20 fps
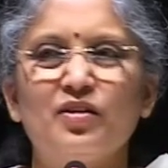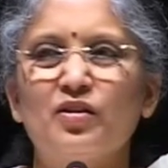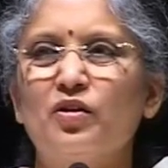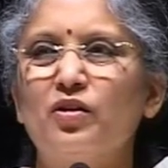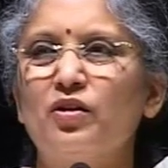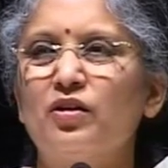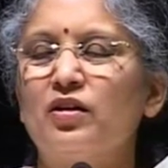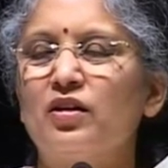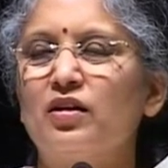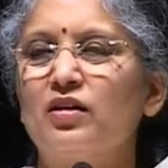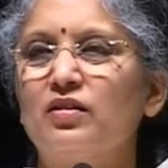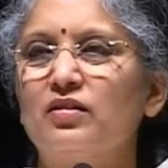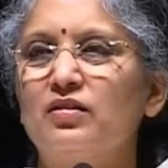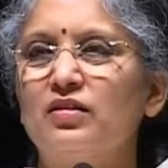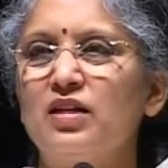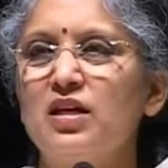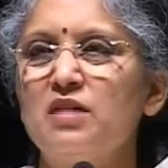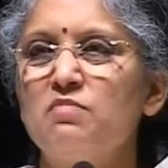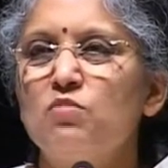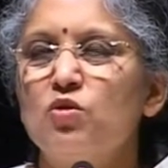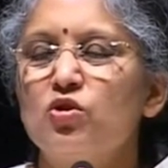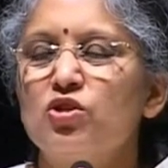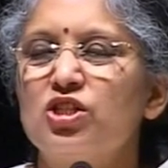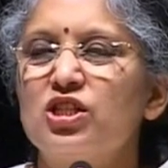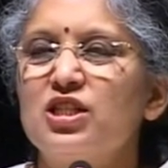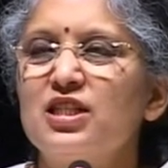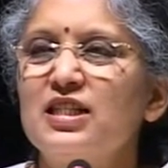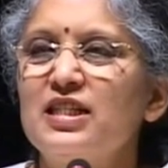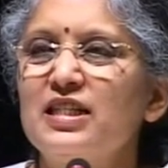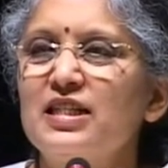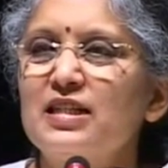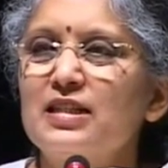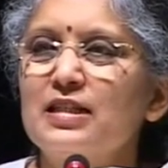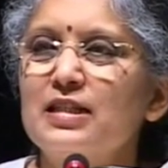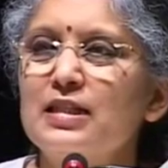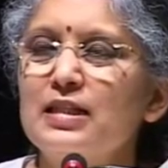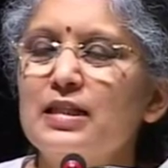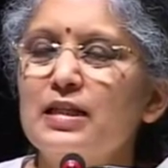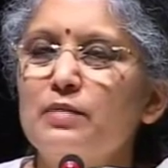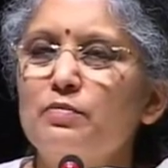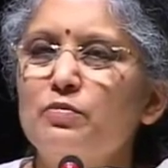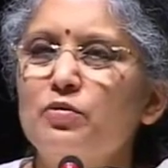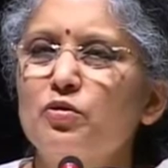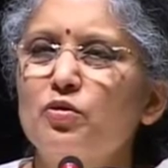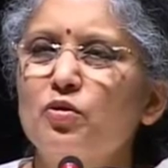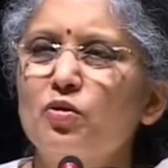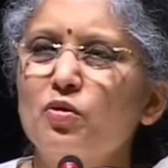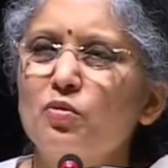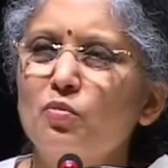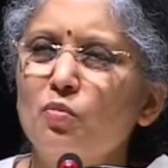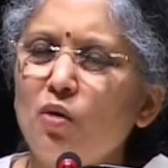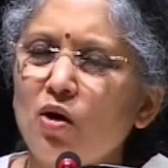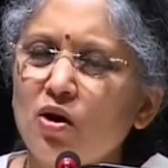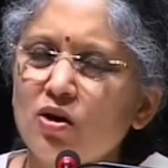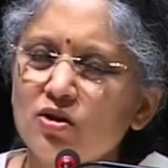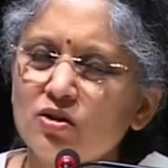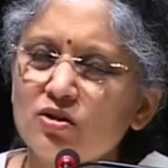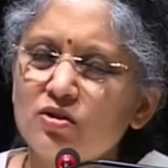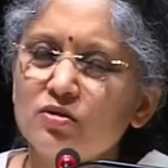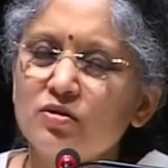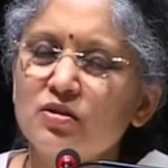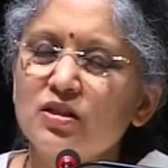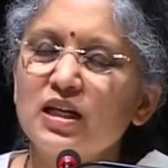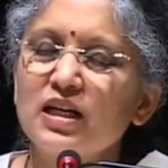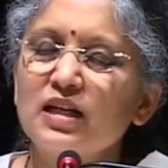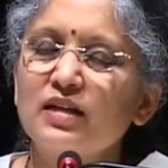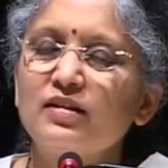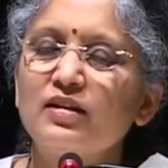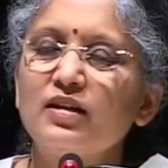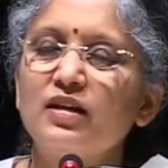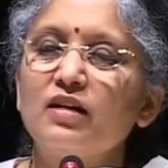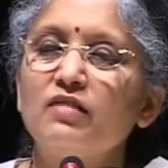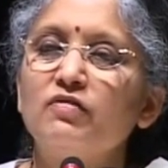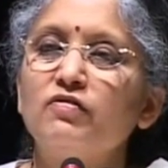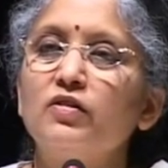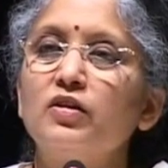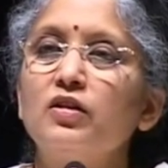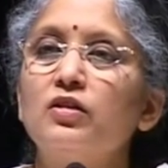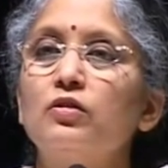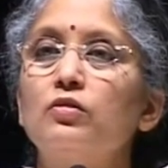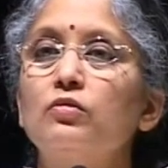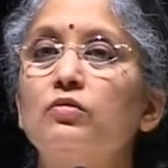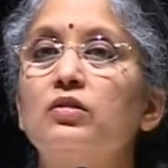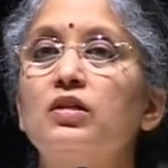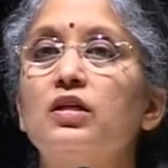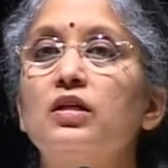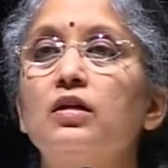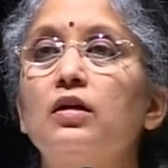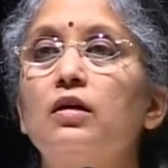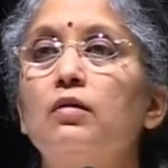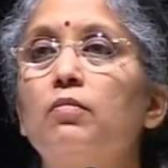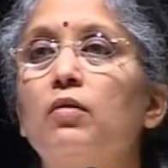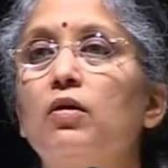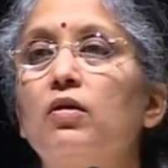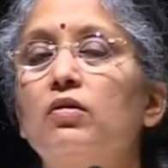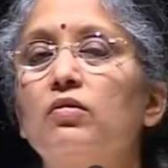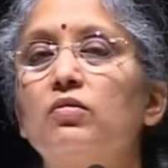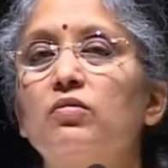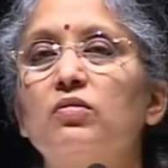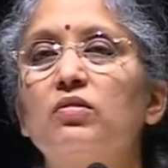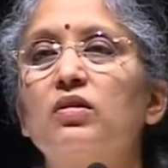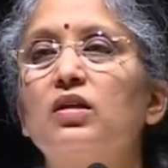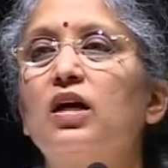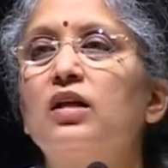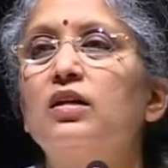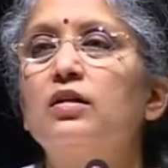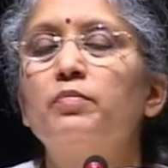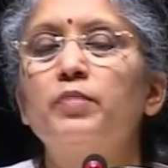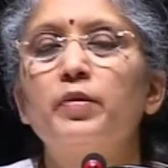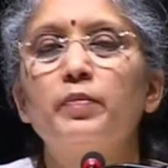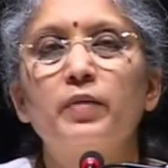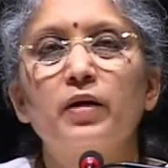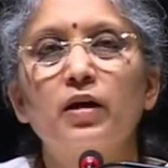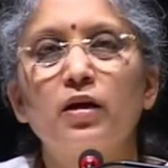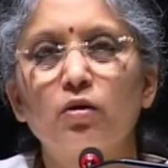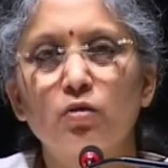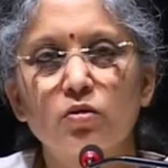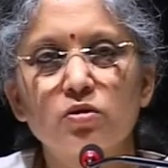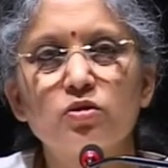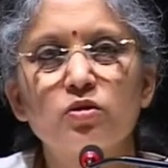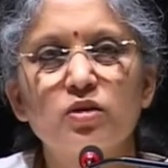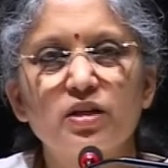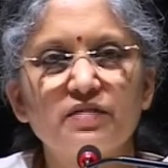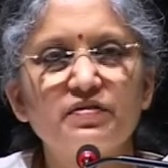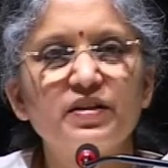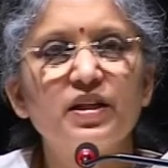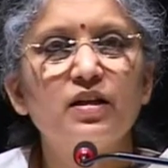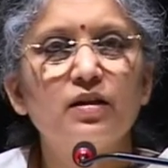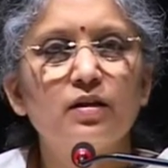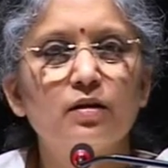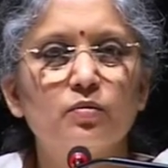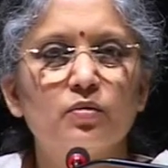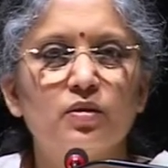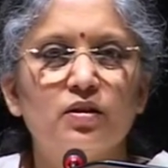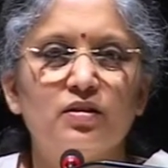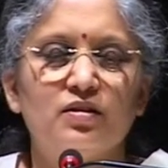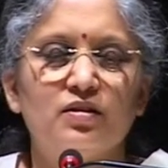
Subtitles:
You're emotionally asleep. You don't want to take the effort to think about, oh, other people are also living in the